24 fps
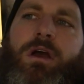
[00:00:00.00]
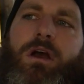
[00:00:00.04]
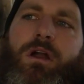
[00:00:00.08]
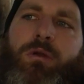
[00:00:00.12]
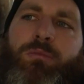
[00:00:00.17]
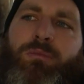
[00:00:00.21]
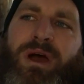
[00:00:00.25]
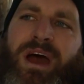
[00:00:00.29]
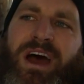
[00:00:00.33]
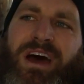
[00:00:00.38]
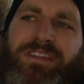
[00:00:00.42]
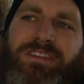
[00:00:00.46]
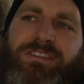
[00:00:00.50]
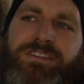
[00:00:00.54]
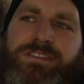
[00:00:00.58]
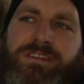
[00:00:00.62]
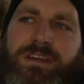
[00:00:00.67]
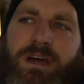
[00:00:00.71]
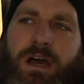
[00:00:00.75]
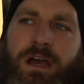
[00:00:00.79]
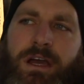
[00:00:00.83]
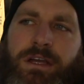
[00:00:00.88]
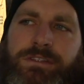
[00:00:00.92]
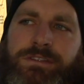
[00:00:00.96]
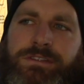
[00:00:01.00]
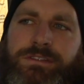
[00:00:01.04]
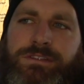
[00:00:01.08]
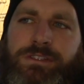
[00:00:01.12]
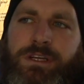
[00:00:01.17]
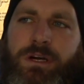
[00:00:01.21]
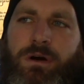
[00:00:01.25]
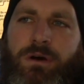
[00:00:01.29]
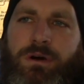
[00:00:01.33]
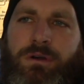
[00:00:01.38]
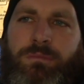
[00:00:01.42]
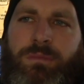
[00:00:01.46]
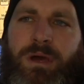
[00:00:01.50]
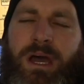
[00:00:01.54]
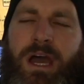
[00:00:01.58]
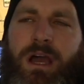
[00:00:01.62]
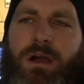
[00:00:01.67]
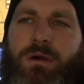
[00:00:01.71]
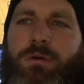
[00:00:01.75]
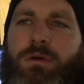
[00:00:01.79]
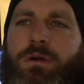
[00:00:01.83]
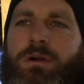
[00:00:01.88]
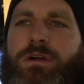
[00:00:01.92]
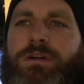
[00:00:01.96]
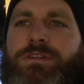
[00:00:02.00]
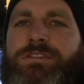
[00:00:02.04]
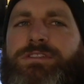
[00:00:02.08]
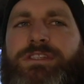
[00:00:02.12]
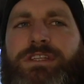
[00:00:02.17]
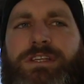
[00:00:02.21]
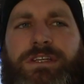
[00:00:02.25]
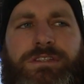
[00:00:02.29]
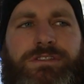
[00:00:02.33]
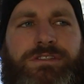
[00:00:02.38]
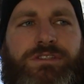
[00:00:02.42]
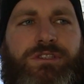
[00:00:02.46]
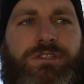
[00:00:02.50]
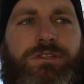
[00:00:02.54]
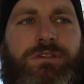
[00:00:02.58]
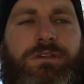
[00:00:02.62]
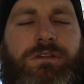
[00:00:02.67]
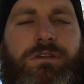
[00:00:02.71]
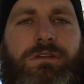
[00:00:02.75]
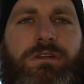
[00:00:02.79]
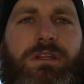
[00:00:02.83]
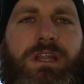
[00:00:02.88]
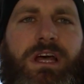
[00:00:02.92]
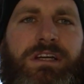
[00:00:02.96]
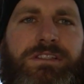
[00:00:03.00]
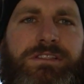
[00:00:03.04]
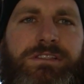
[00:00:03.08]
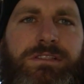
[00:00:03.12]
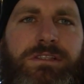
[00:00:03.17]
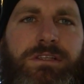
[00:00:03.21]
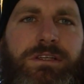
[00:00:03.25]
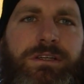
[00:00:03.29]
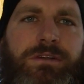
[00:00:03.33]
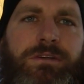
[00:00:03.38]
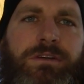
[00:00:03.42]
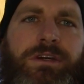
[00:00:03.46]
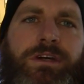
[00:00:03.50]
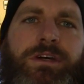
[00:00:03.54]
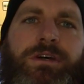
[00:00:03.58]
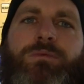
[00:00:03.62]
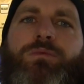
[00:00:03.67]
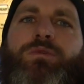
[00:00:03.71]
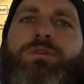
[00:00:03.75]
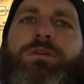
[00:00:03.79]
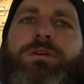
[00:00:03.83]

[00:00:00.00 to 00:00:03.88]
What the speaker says: Our math and science is going backwards. Kids are less literate.